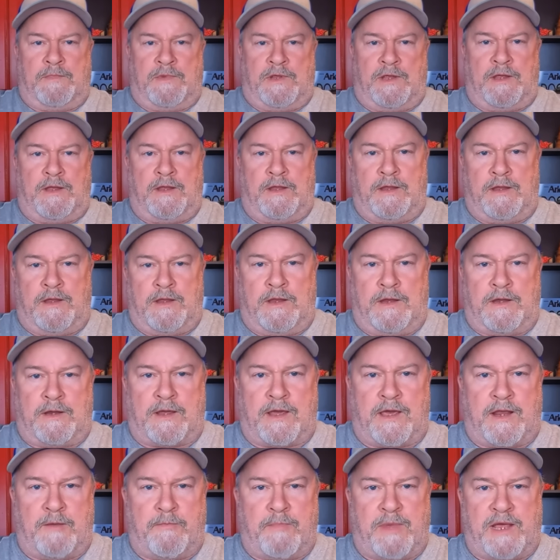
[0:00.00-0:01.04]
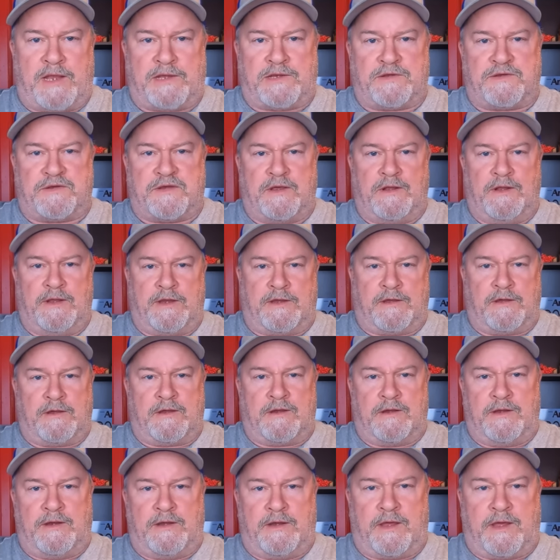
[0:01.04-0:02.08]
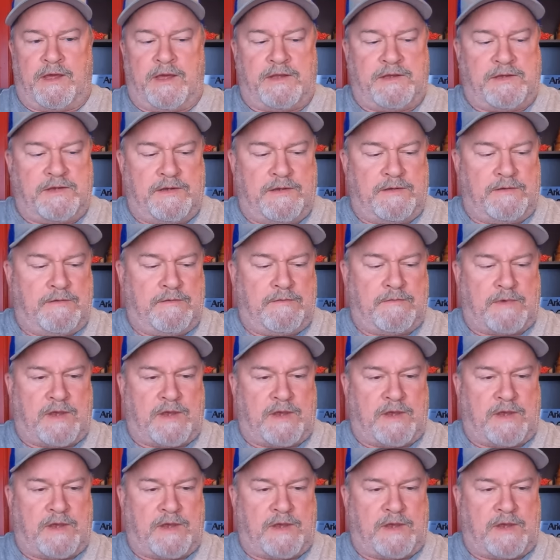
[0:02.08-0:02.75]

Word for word: And I got a batch of chili cooking in the kitchen.